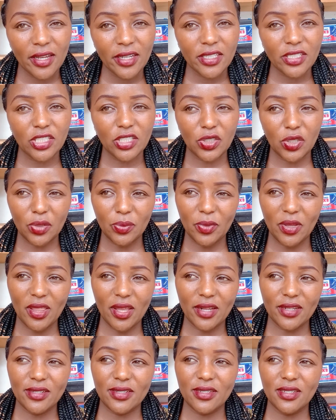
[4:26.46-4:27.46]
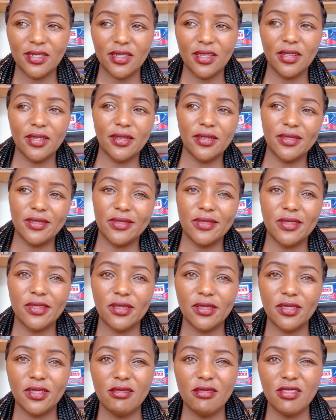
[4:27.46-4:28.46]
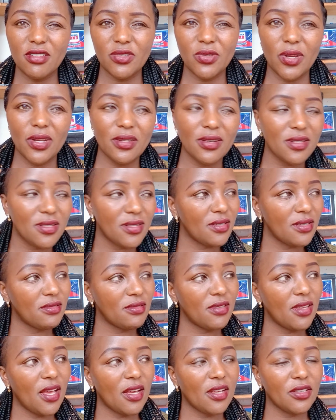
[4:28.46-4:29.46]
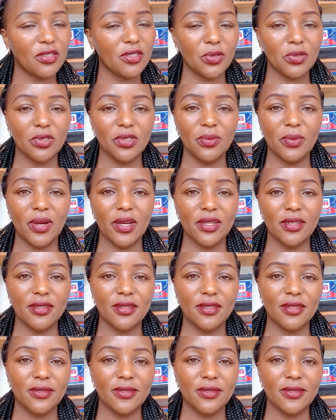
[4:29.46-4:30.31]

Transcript: She told me that she was 26 years old, but